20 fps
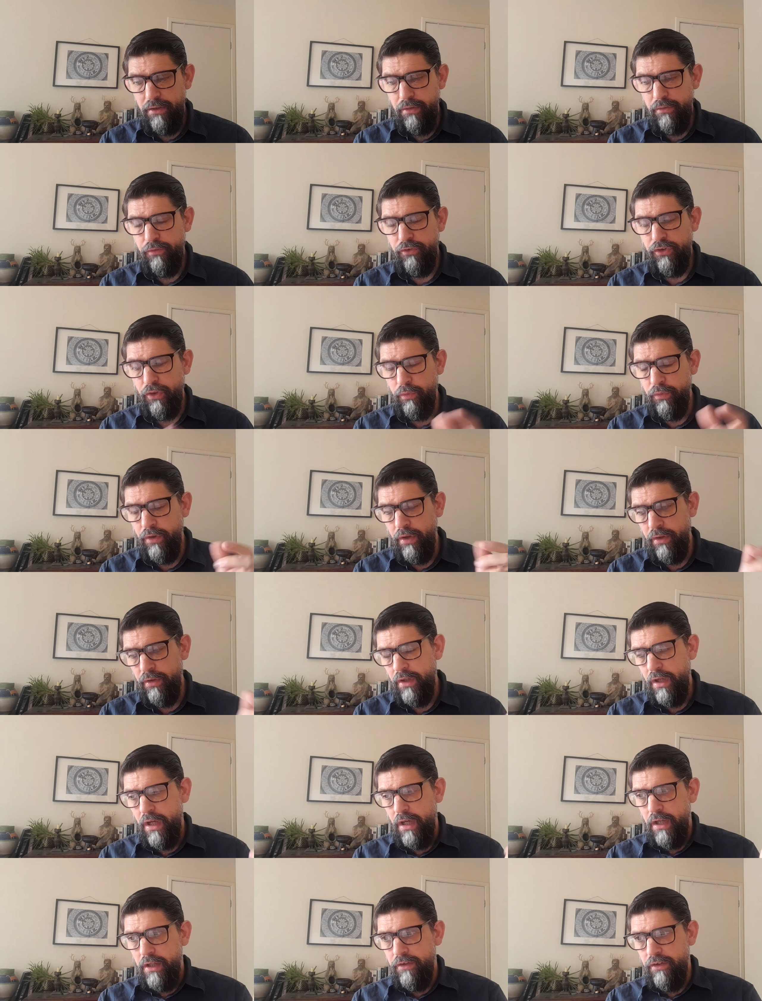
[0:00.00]
So the
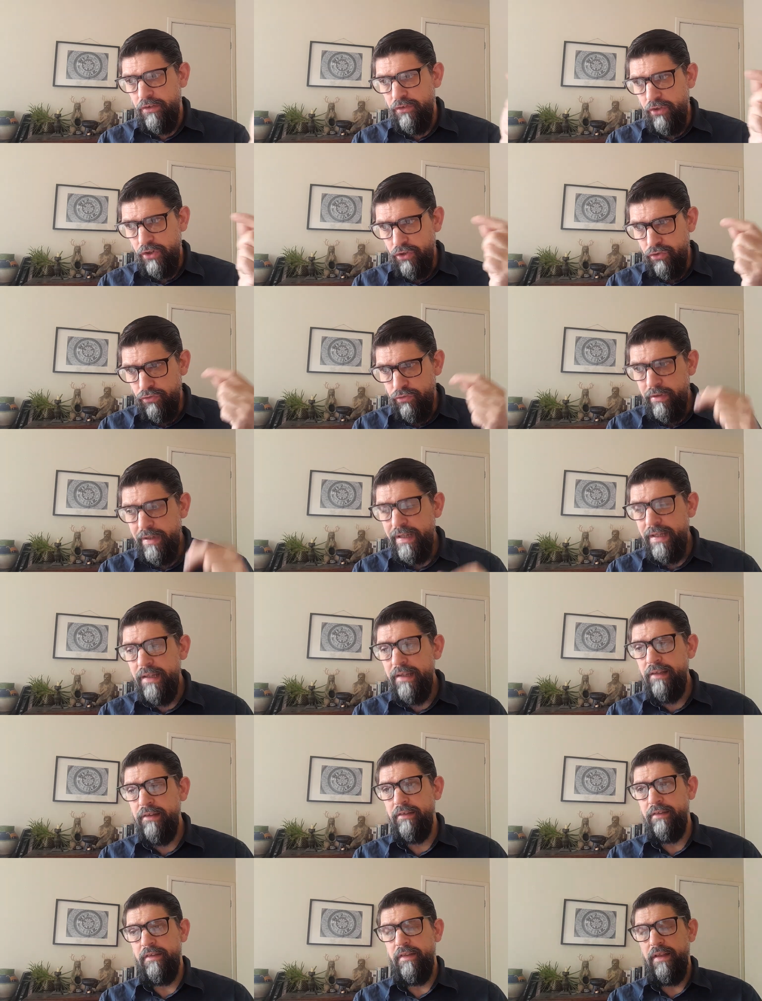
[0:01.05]

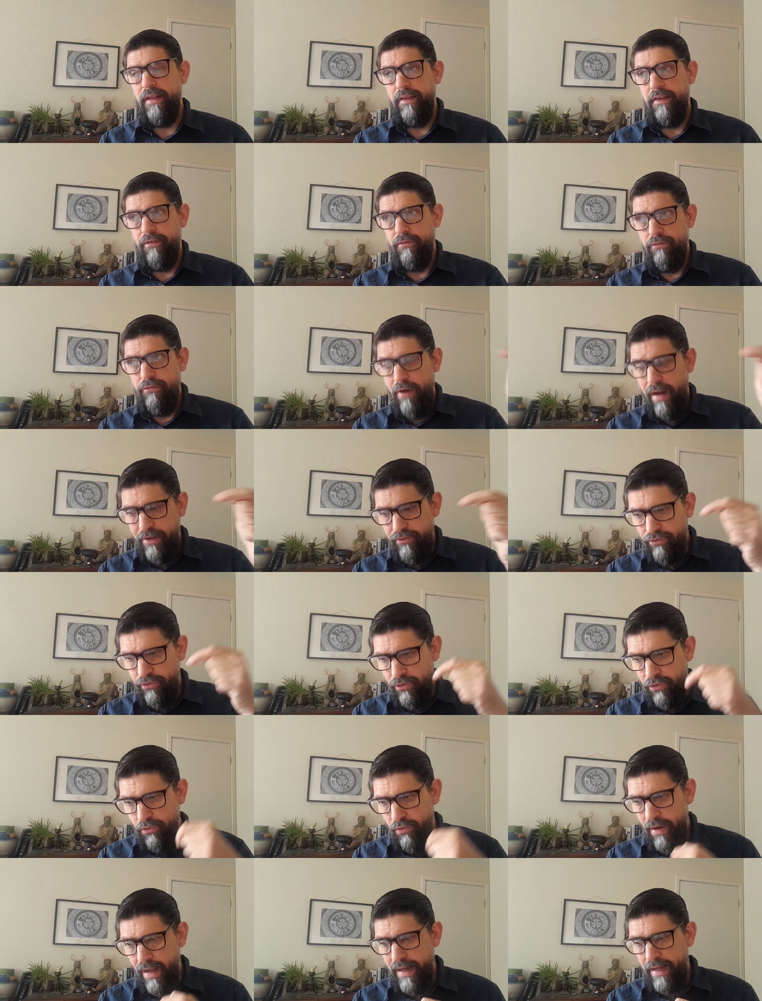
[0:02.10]
degrees that the
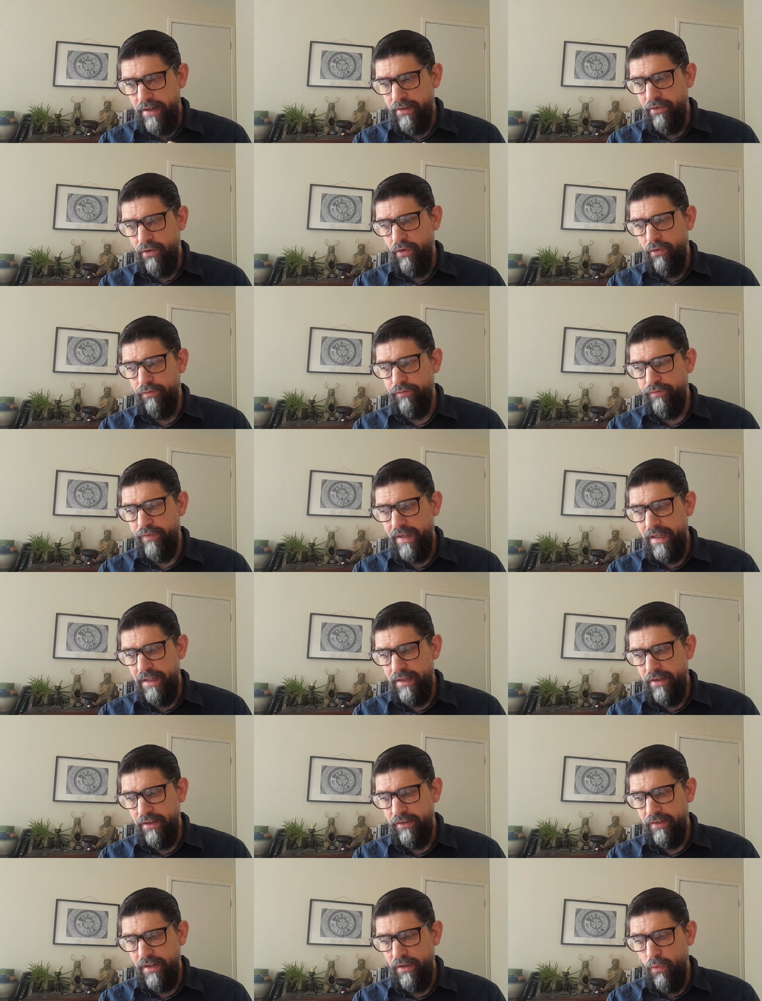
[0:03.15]
retrograde of
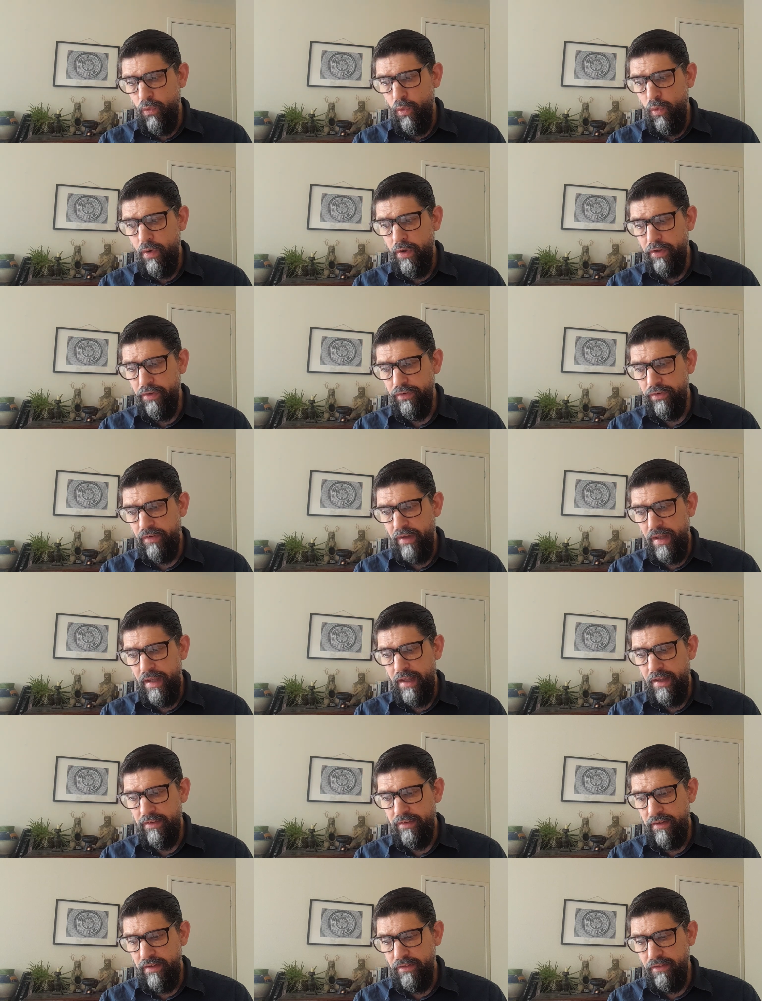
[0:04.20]
Venus in August
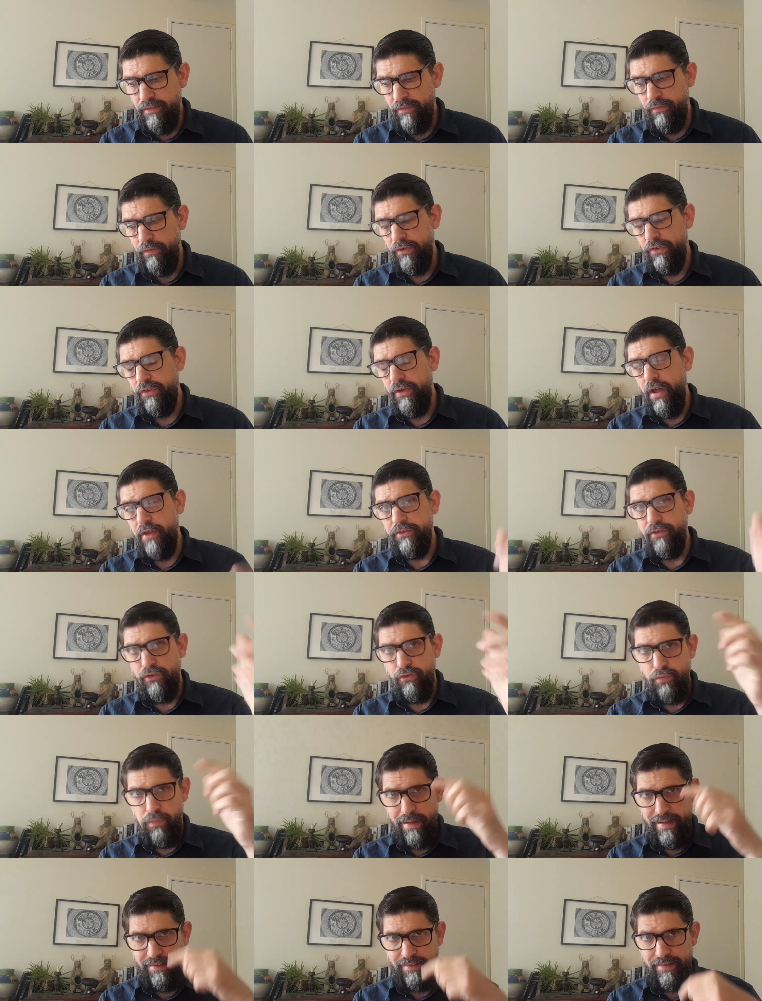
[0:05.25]
starts at
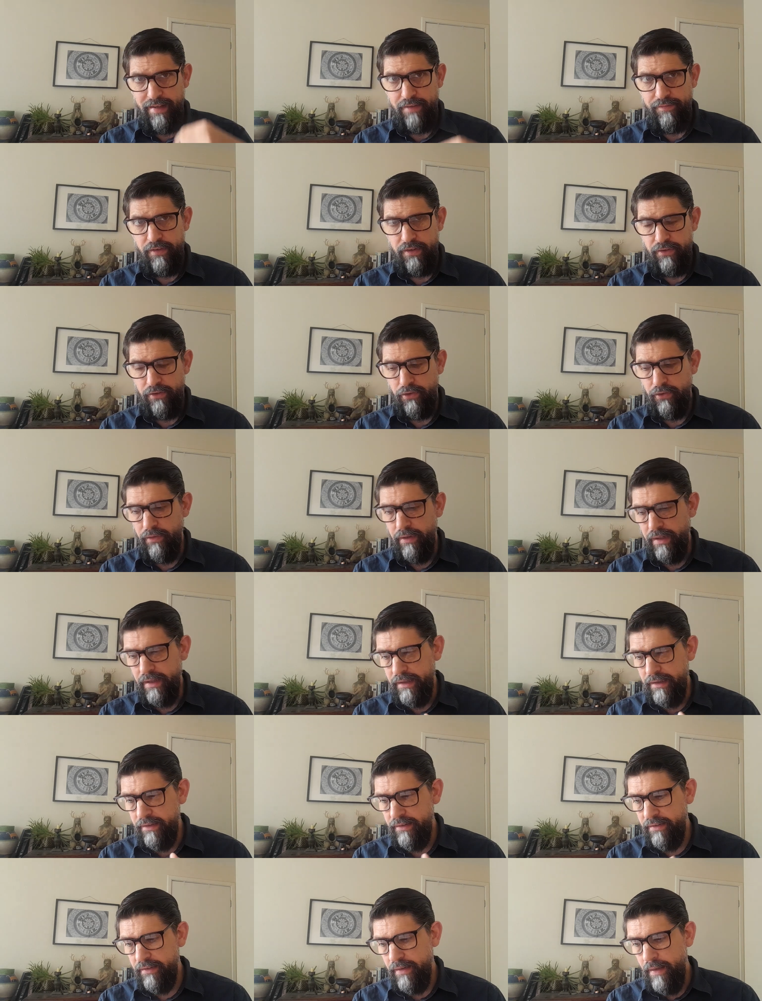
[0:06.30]
27
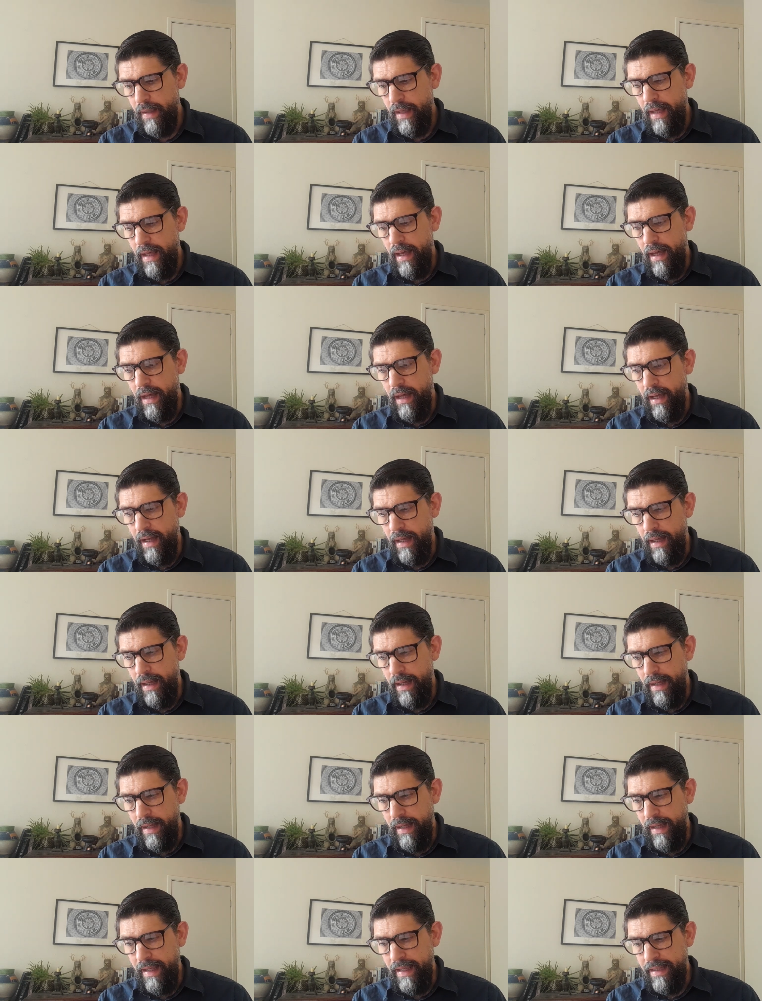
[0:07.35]
degrees
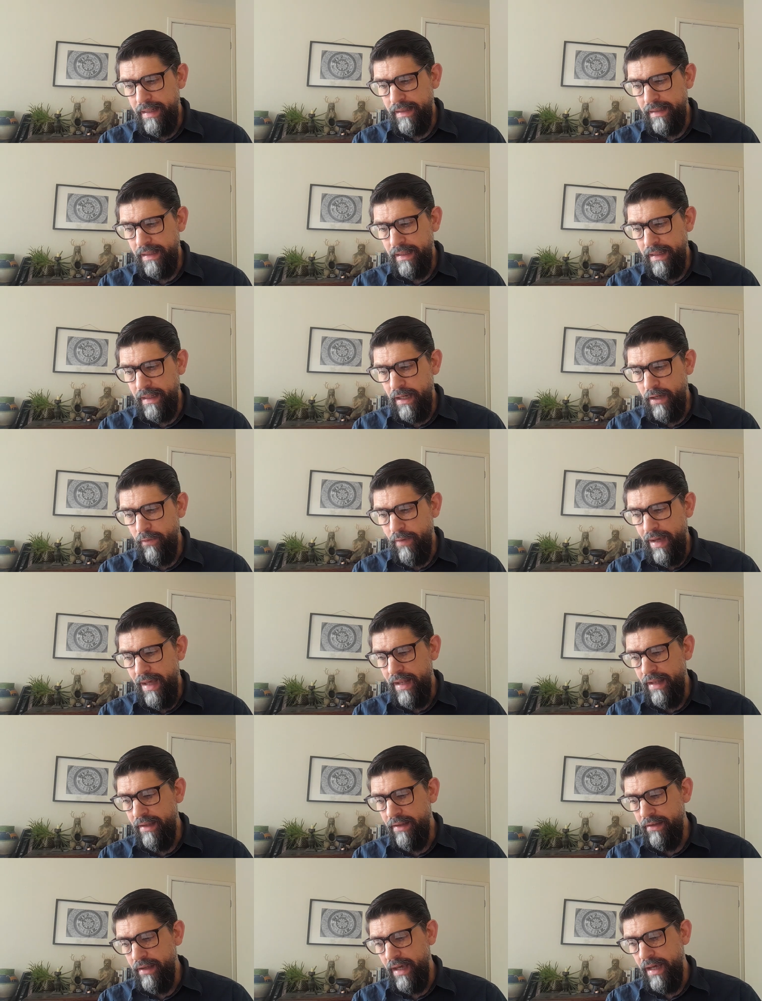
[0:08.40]
in Leo,
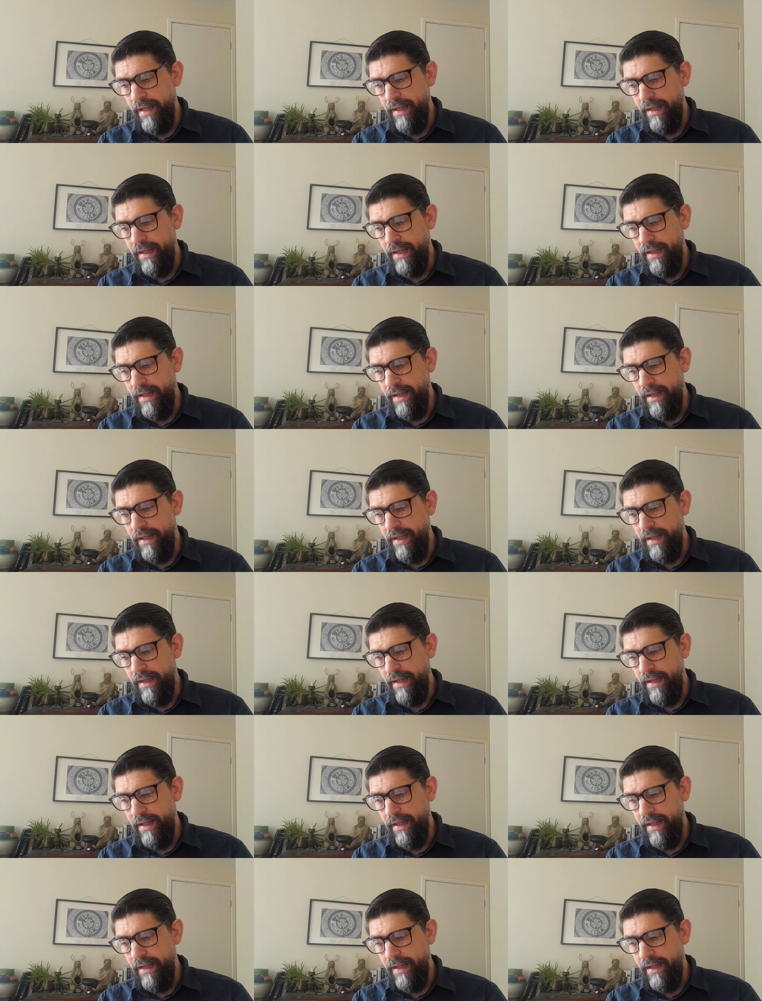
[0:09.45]
and